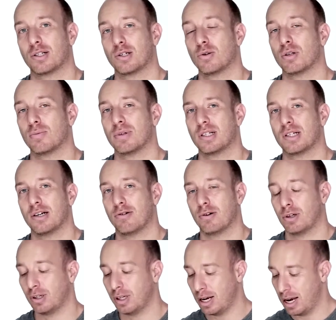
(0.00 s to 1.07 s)
to the
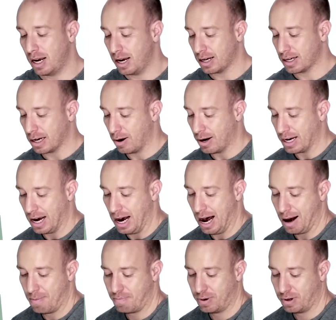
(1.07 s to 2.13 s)
material. Going
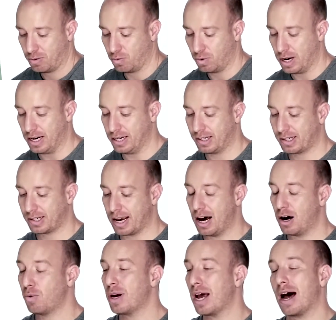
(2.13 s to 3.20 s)
up in
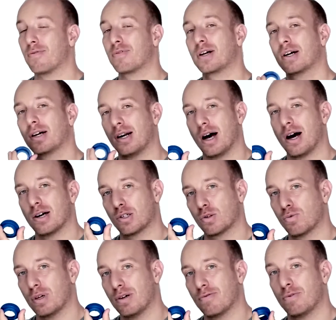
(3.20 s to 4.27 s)
scale, we have
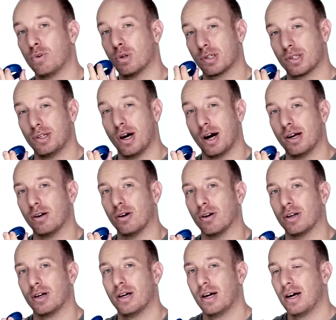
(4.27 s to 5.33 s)
glass reinforced
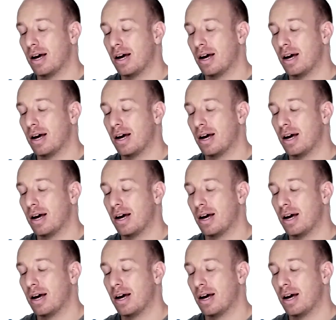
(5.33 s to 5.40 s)
nylon.